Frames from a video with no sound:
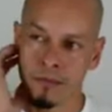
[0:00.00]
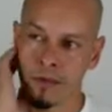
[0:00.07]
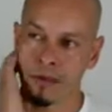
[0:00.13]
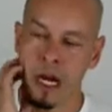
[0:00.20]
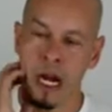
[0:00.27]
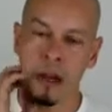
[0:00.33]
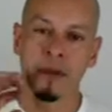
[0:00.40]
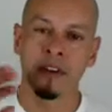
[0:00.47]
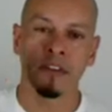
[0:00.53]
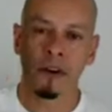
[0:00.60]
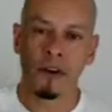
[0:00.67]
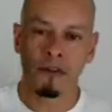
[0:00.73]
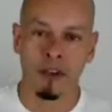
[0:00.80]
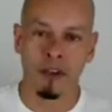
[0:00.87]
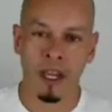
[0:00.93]
crappy
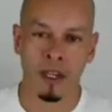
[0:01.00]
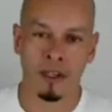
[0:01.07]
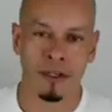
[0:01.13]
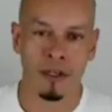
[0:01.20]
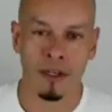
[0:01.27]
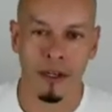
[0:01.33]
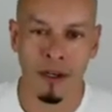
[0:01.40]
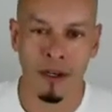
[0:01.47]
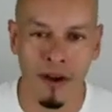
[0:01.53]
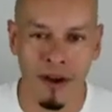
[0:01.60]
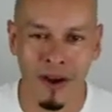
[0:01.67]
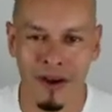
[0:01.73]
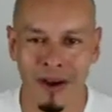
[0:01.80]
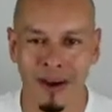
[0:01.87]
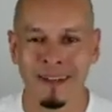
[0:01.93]
certification,
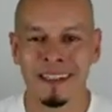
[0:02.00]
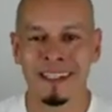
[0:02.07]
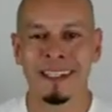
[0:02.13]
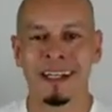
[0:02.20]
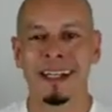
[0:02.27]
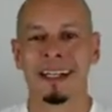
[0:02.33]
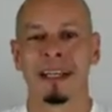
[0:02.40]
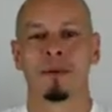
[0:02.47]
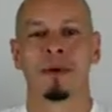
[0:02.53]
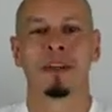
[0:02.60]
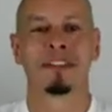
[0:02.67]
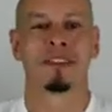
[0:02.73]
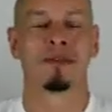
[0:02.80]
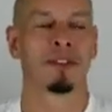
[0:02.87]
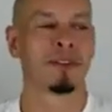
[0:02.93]
like
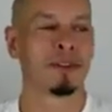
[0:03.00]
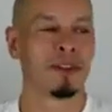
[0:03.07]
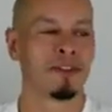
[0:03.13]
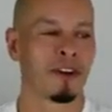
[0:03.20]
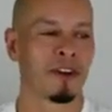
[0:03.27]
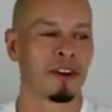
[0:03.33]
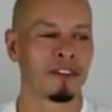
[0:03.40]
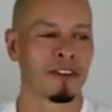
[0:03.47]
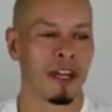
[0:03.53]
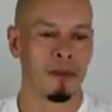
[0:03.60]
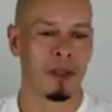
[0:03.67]
most of us do the first time.